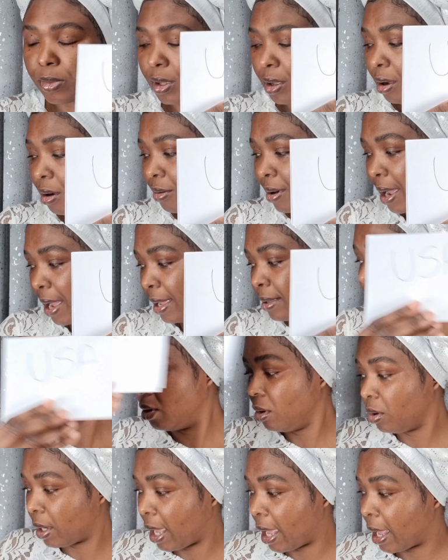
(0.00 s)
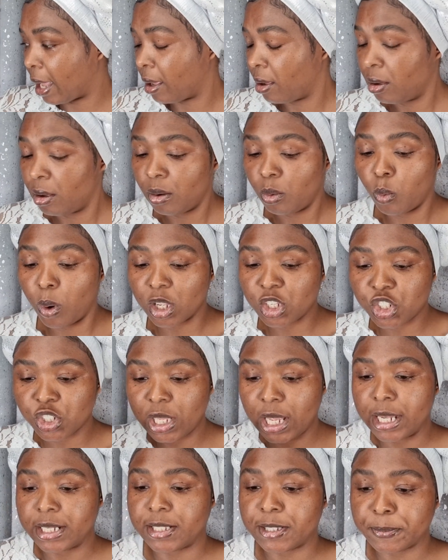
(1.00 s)
All right? Okay. Watch
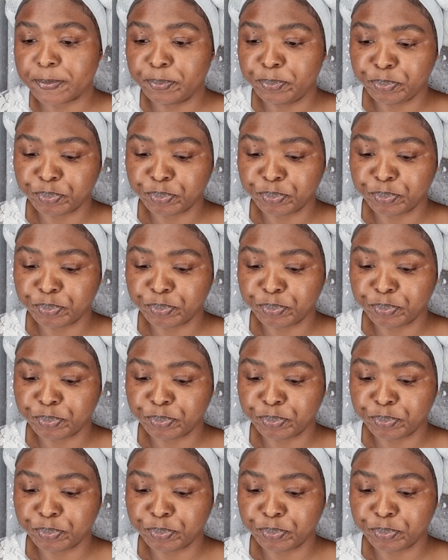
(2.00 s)
this.